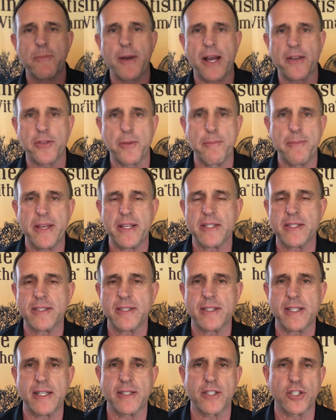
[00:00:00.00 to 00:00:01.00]
about the
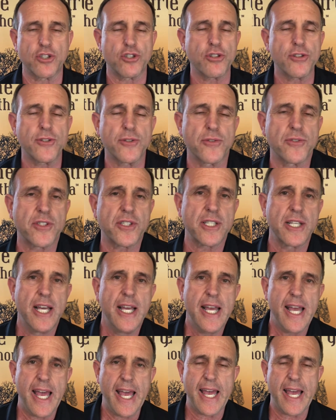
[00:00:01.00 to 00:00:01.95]
myths and the truths